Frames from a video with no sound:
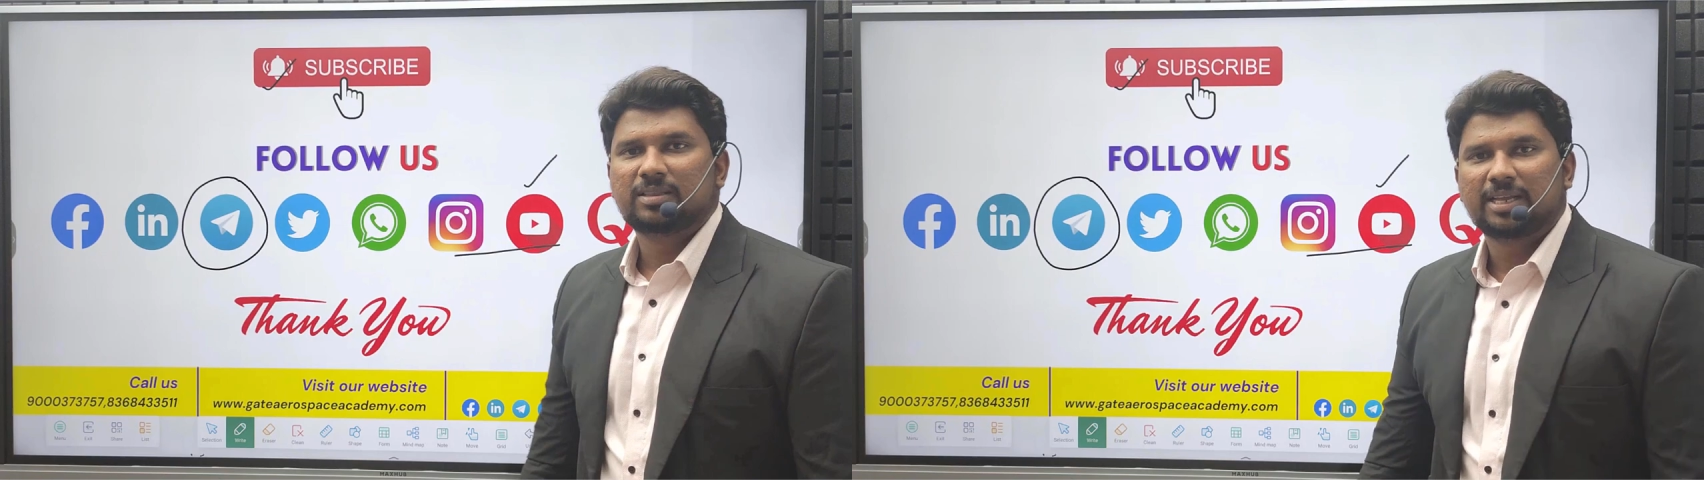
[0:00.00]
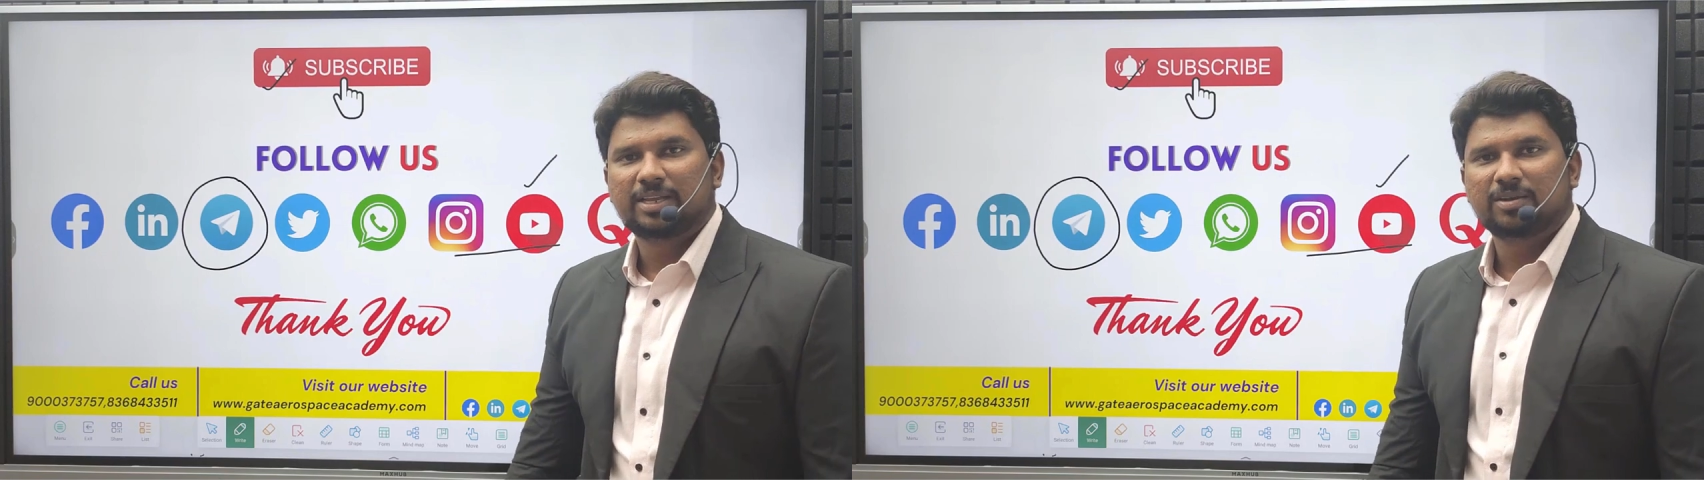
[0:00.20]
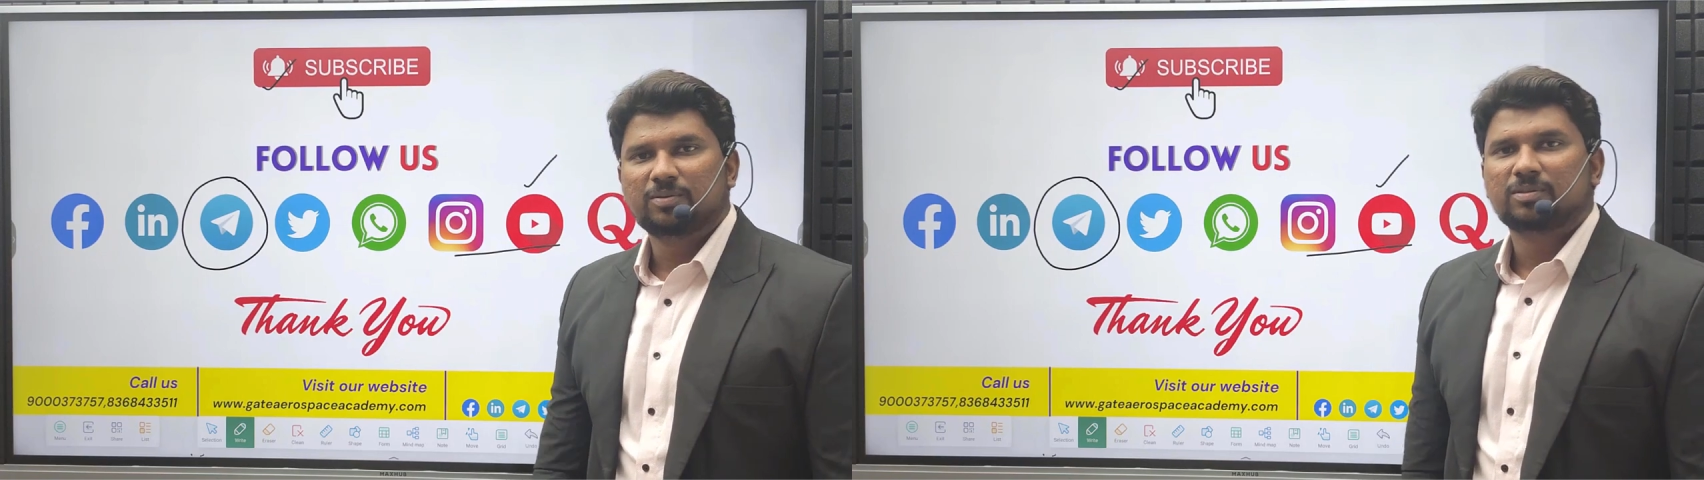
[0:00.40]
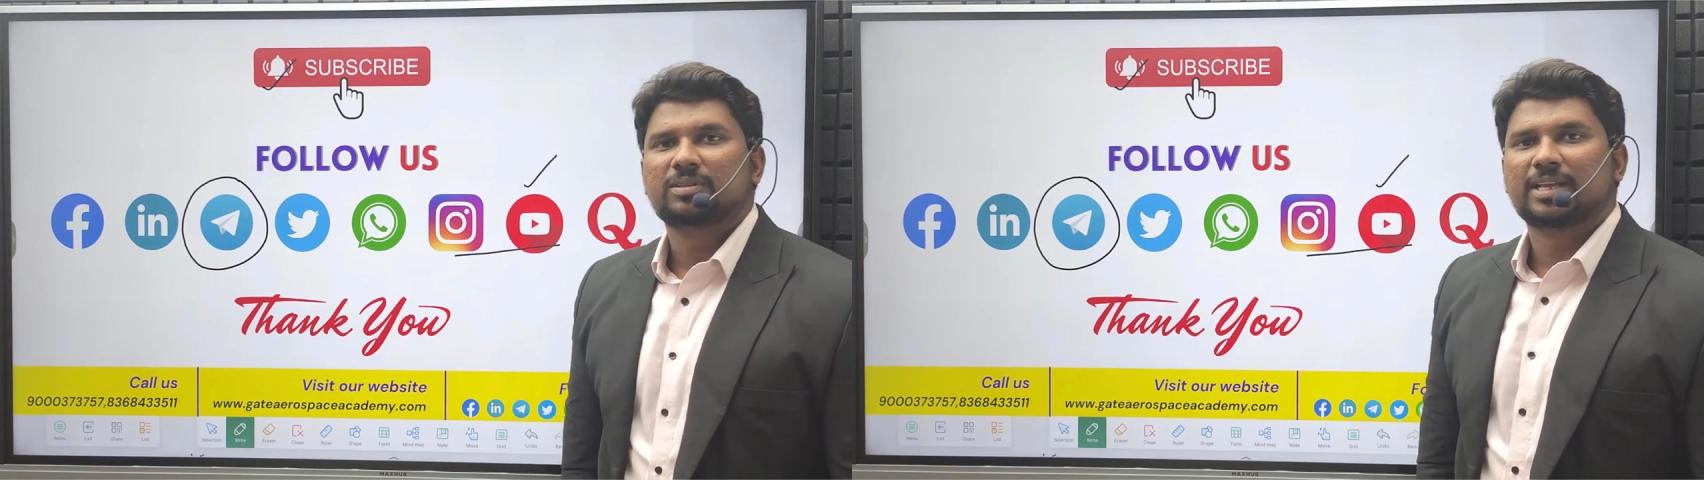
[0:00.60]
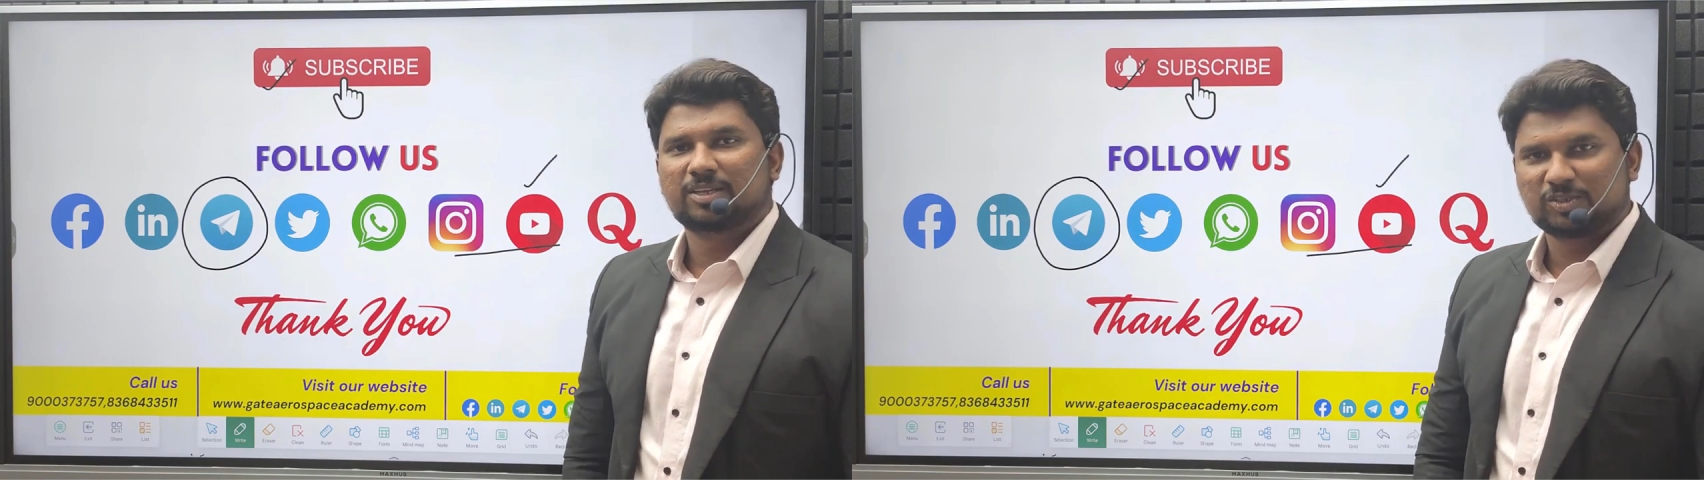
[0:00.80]
Thank you.
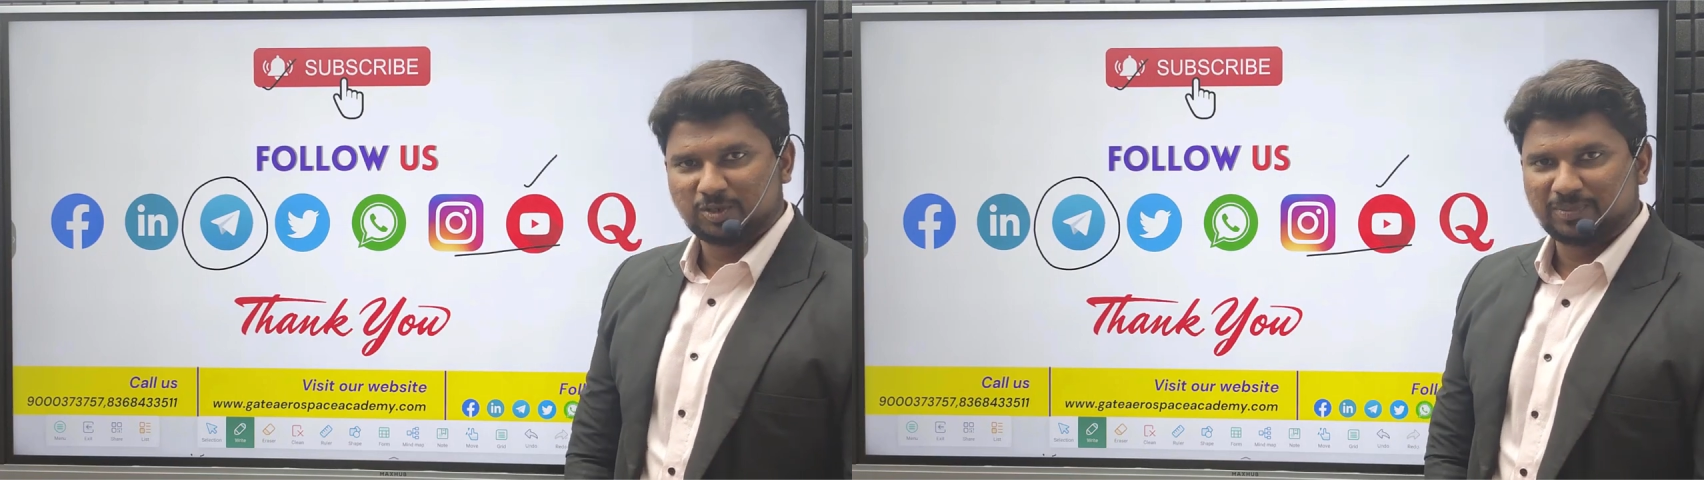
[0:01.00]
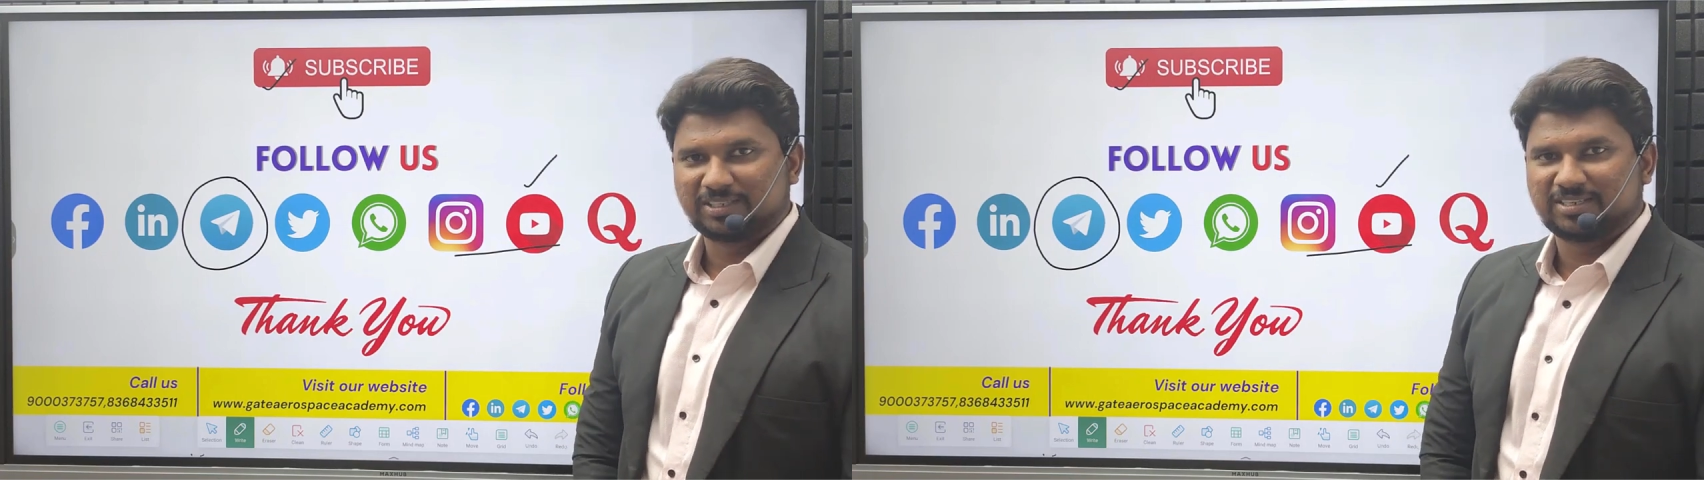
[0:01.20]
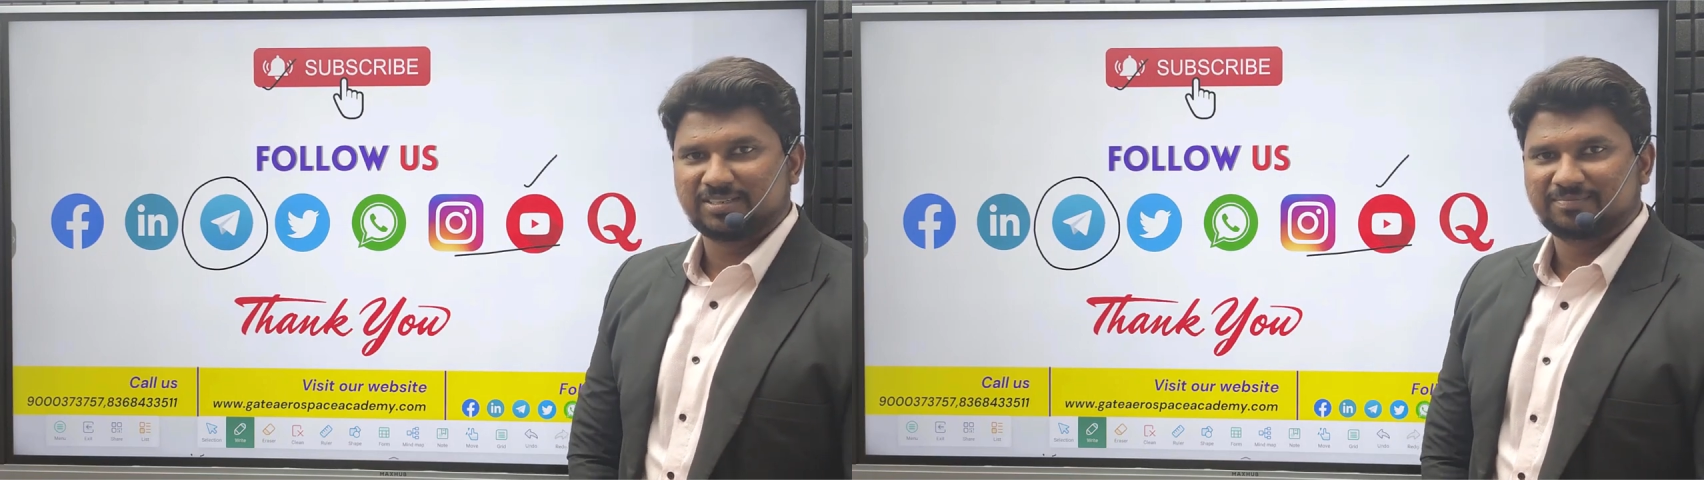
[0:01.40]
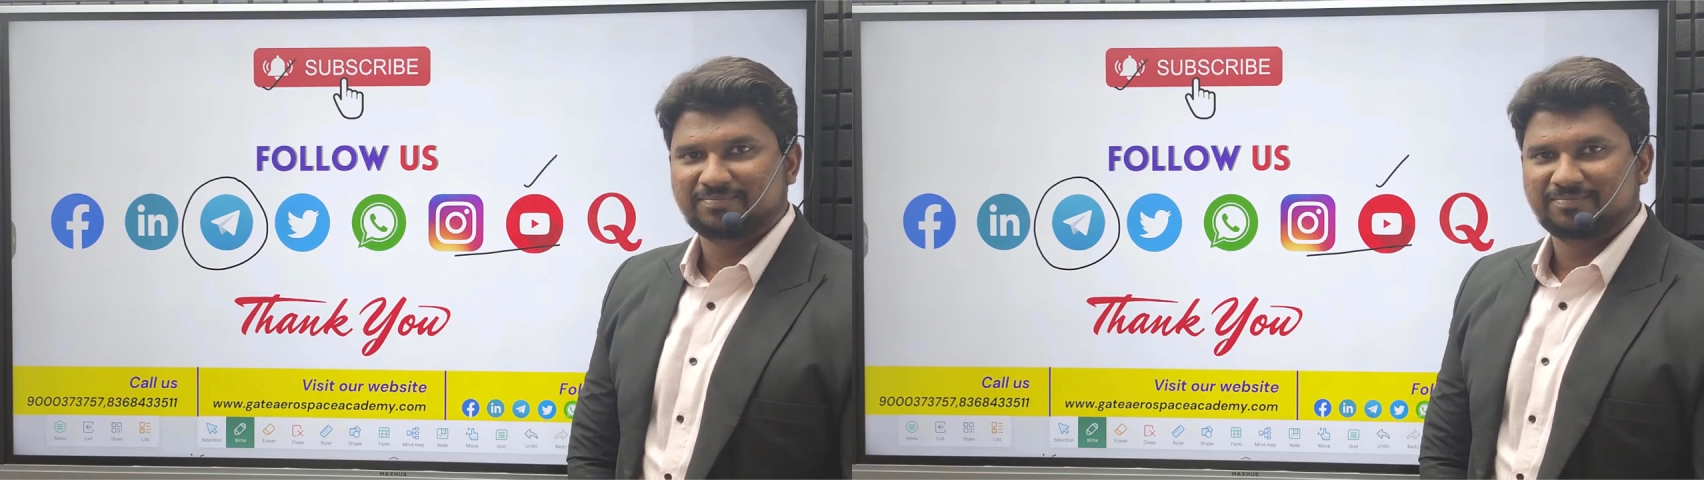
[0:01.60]
Thank you so much.